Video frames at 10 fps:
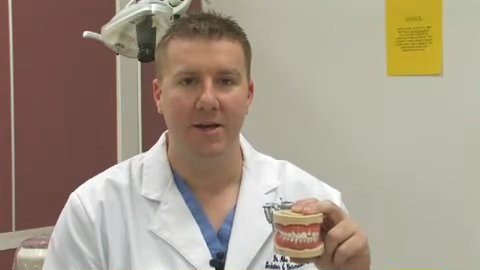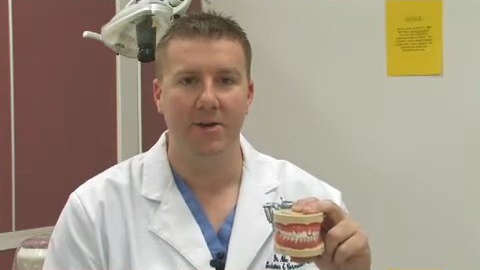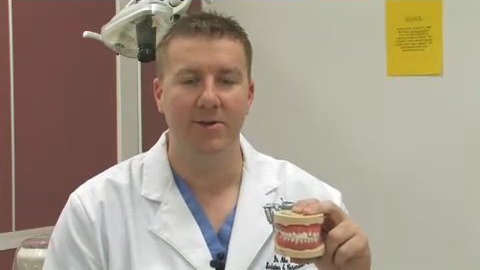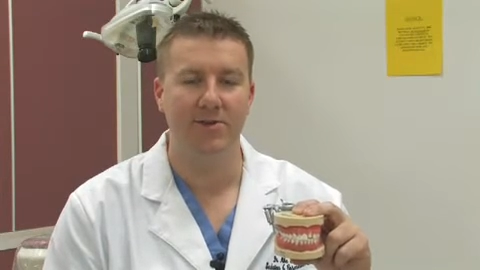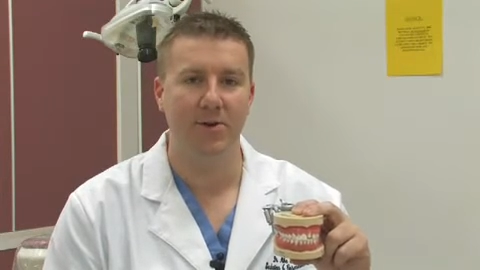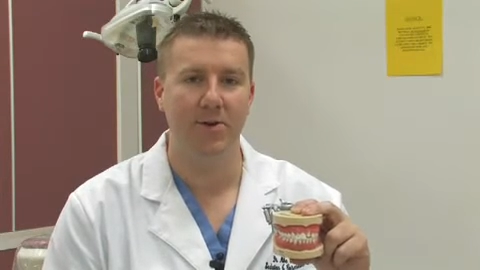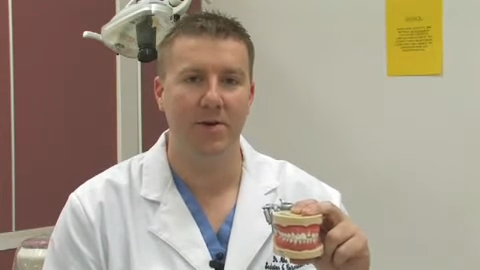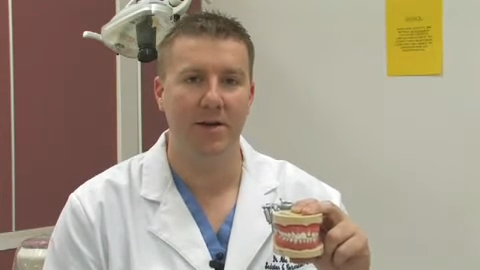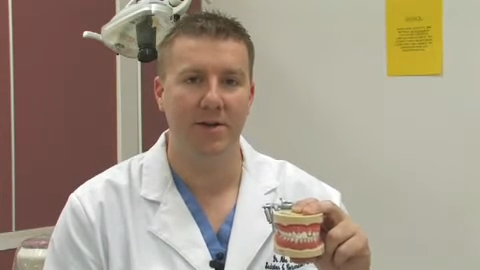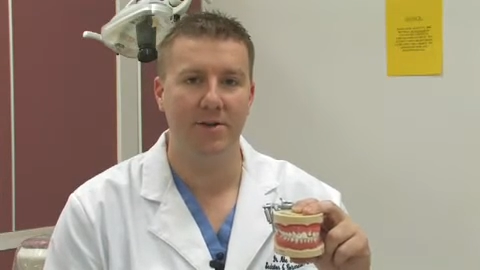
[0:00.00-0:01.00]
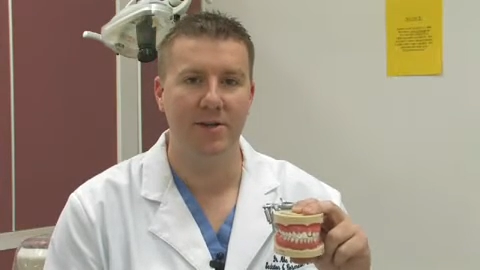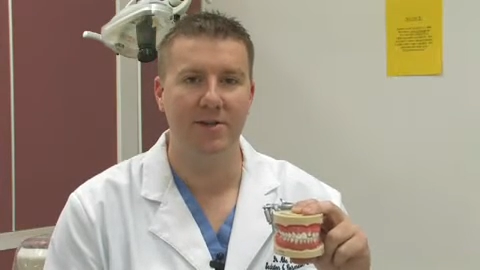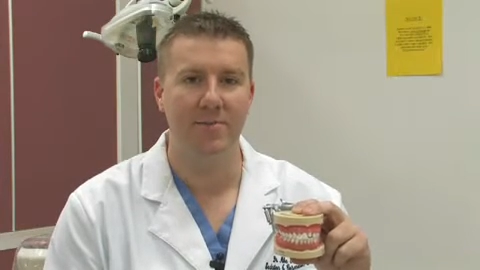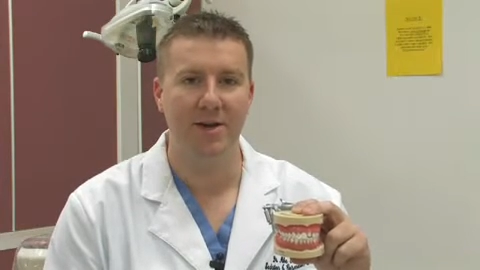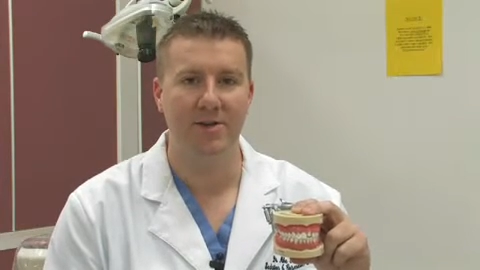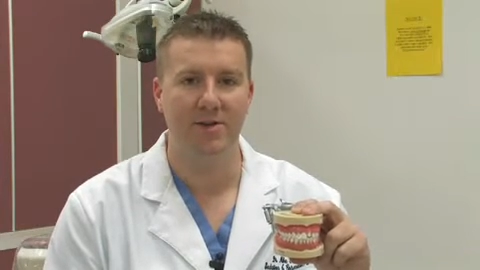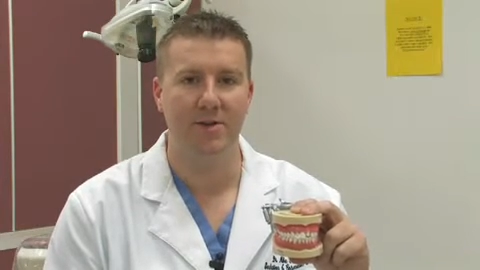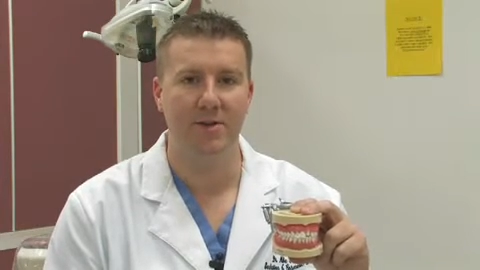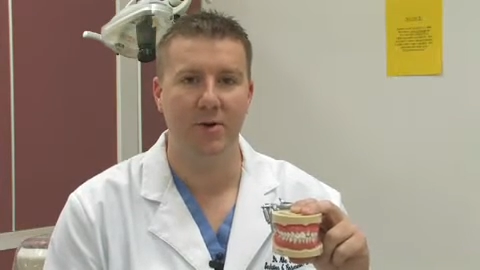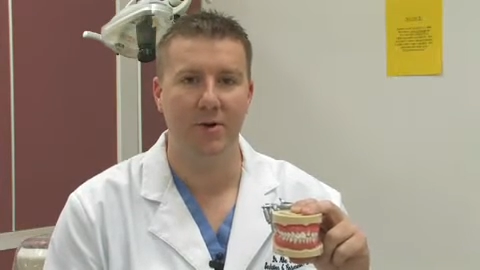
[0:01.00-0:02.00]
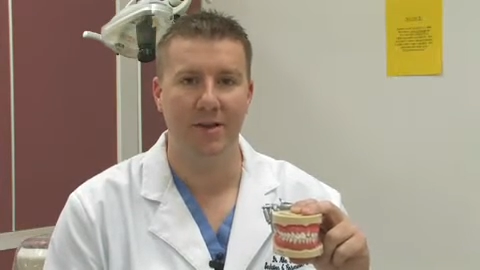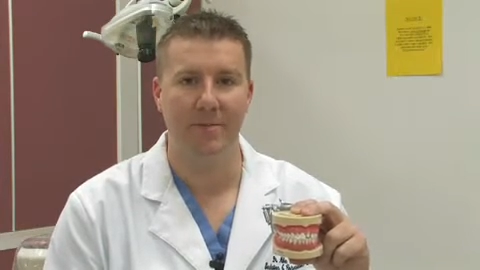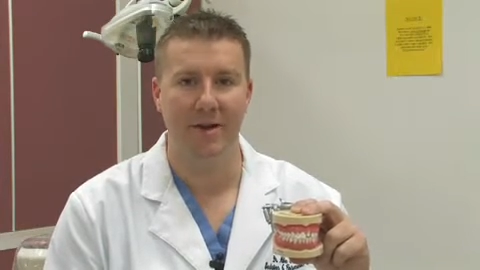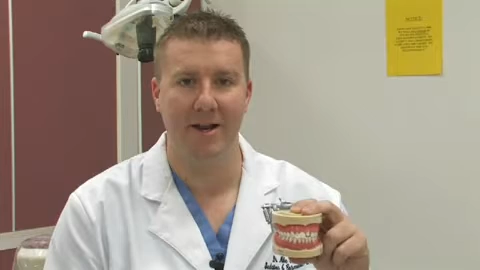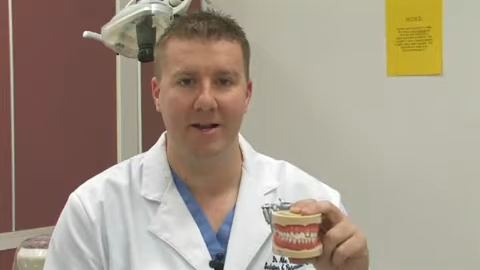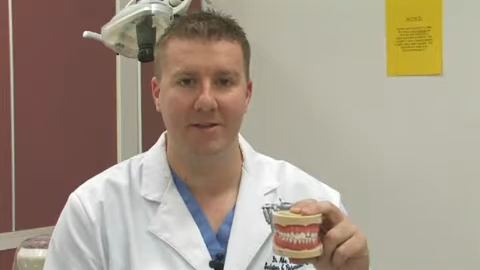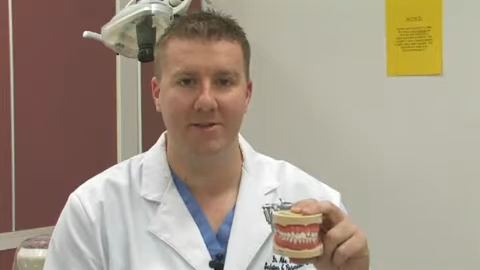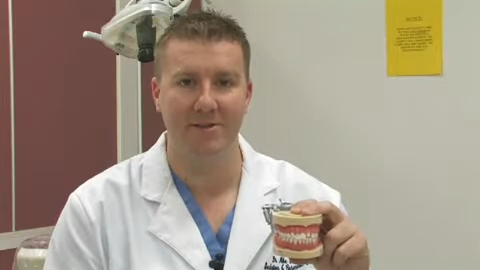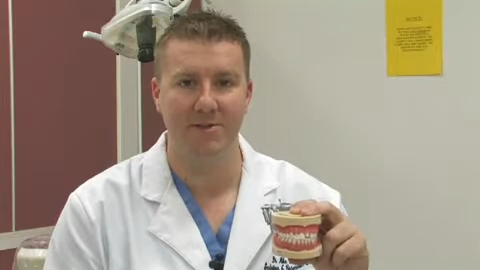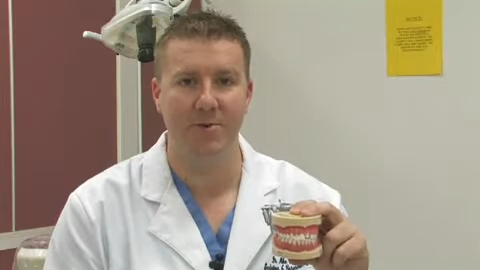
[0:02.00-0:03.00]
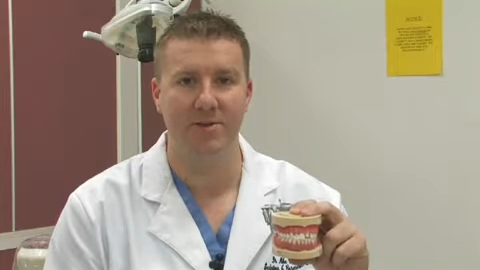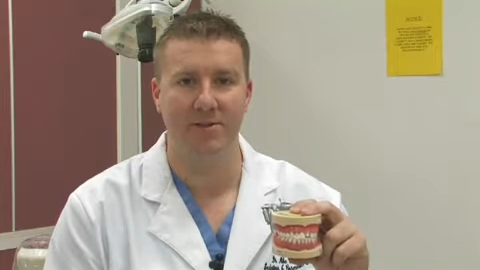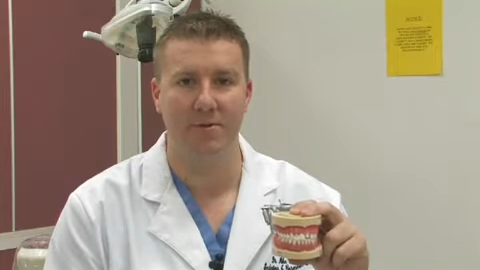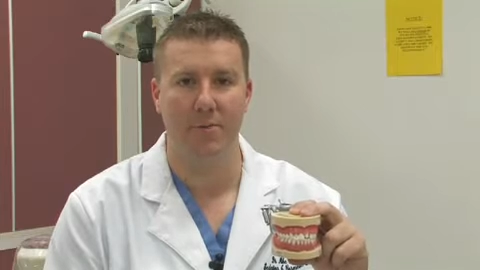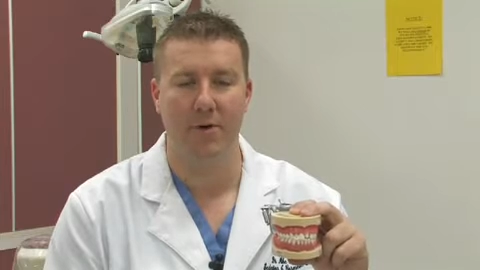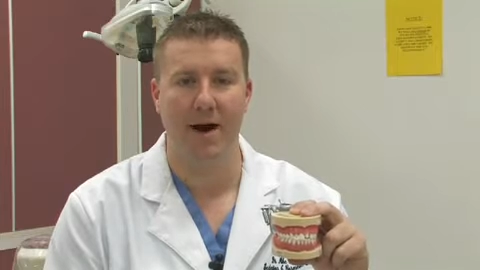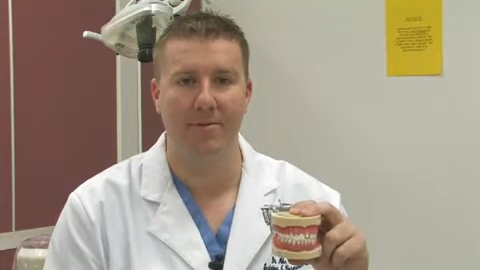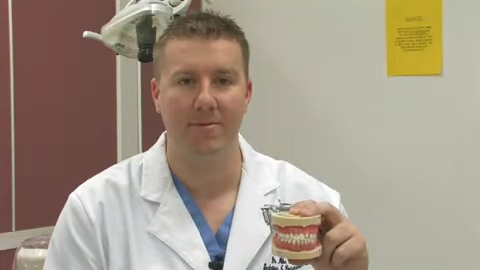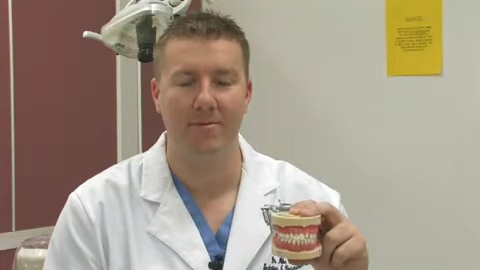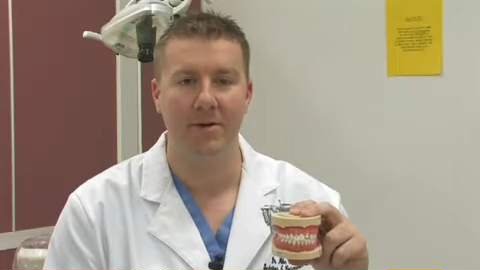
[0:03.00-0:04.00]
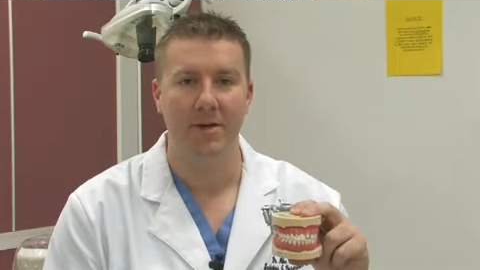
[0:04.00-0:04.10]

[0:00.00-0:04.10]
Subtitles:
you still need to make sure that you're eliminating the source of the problem.